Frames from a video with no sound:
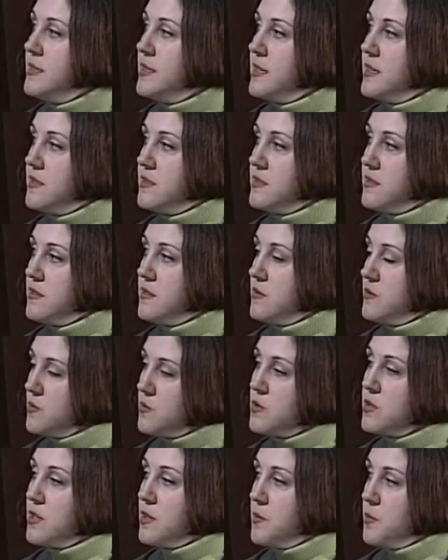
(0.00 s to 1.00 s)
It's
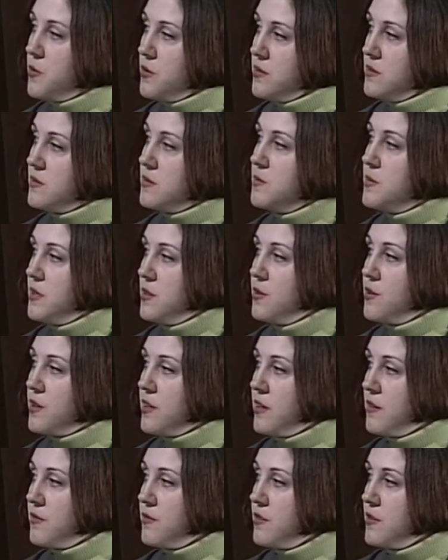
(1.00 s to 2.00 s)
really important to be
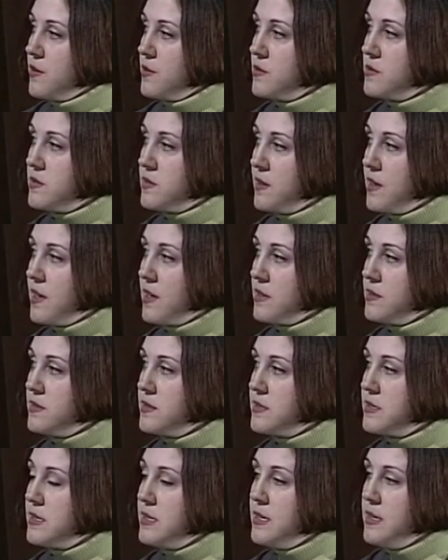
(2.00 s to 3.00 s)
looking for those
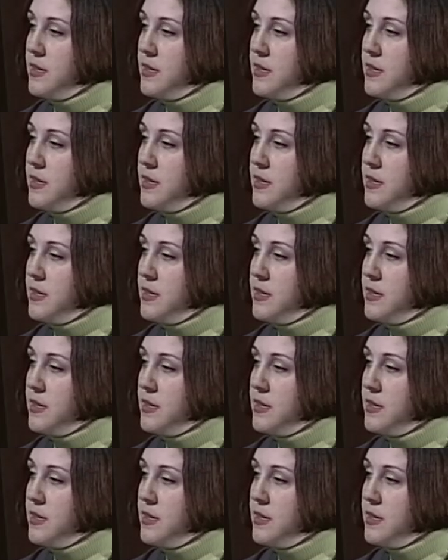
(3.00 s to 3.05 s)
things.